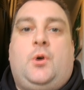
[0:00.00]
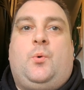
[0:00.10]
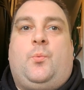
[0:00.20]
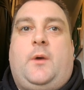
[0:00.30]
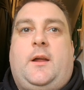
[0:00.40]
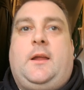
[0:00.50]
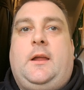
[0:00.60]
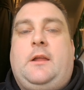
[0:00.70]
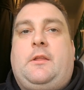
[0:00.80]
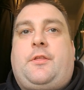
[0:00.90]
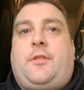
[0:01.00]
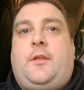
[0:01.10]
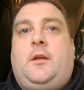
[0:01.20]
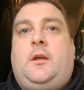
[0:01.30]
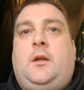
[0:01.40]
with
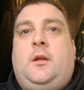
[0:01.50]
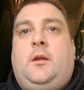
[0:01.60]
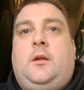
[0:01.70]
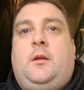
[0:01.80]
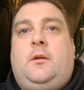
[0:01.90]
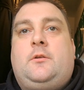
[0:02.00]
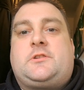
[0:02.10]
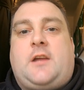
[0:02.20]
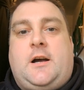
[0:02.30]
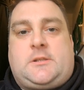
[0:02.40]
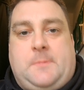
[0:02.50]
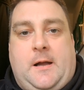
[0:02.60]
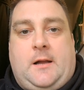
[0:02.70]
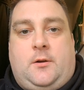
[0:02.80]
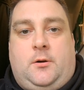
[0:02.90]
Star
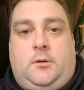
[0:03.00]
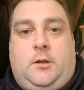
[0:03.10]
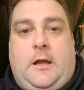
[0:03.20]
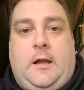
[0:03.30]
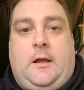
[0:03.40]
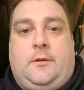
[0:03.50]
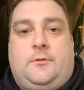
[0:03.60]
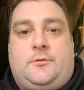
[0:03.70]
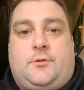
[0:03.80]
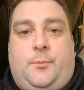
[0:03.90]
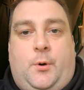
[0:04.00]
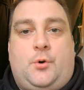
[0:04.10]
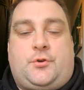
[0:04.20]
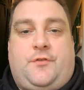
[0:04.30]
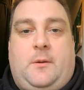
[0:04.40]
Sparkle and the
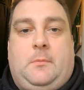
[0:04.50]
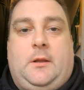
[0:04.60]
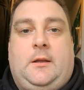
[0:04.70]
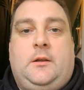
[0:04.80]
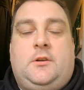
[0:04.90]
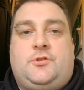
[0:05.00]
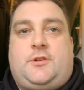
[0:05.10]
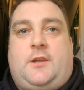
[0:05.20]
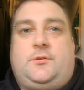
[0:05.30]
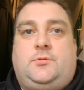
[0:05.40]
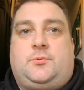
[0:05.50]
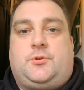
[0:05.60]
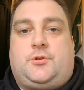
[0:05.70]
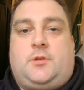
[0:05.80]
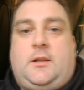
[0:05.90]
Walsh family channels,
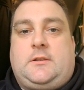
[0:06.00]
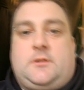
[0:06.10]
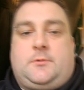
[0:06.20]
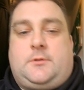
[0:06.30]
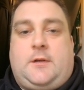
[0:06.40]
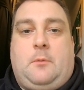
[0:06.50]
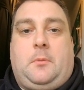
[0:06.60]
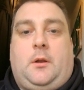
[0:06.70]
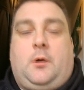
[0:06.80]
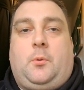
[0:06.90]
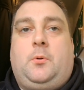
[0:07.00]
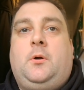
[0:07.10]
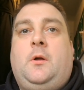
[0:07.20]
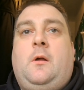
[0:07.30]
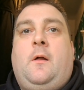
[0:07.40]
which links are down below.
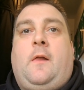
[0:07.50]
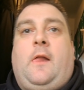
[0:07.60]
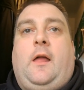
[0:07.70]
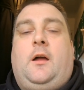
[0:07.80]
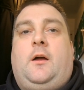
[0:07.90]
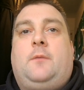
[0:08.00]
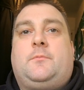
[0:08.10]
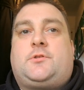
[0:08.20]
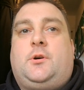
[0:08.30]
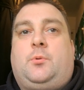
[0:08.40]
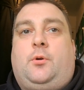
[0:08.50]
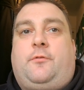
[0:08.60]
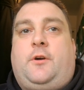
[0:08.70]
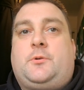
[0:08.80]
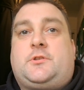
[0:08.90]
Um, so we'll look
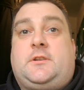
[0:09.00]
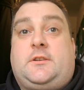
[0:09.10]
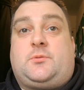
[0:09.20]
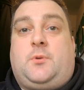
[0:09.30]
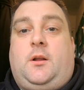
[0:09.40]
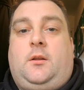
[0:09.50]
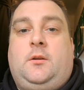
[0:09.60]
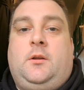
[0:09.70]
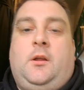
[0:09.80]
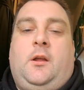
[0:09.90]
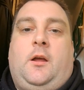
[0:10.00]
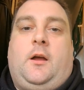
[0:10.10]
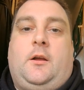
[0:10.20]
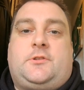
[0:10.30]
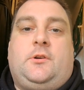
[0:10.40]
forward to it as well.
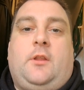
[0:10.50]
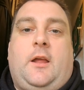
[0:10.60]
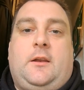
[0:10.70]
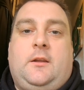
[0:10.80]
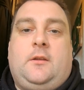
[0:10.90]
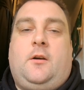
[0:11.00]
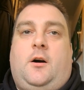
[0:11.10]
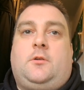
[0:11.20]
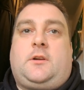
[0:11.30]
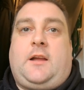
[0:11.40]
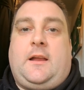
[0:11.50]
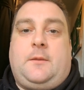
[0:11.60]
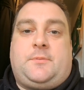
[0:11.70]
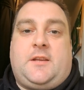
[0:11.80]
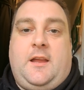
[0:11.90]
Uh, until then, I'll
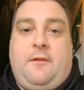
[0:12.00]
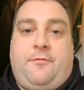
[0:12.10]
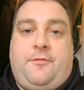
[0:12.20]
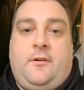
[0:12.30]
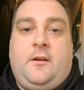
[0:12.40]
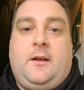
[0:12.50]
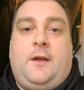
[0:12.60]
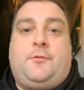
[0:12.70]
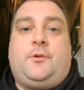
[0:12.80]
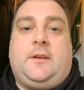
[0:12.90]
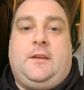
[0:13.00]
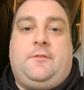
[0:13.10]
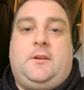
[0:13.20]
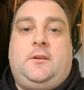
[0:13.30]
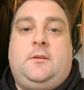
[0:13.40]
keep safe. Have a good
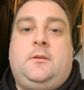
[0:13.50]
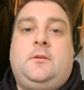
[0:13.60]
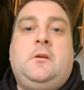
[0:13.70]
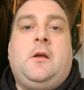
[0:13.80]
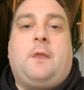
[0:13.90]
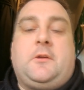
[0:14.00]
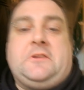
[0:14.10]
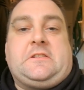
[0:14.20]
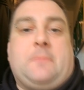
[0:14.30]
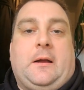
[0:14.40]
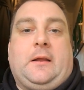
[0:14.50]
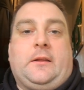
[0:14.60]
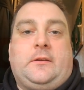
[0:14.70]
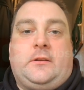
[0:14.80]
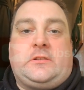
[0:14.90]
evening and keep
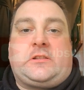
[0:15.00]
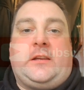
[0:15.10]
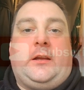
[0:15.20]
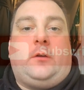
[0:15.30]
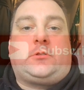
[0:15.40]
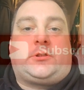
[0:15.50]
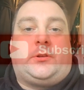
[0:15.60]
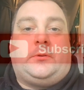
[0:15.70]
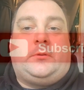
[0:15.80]
smiling. And I'll see you all soon.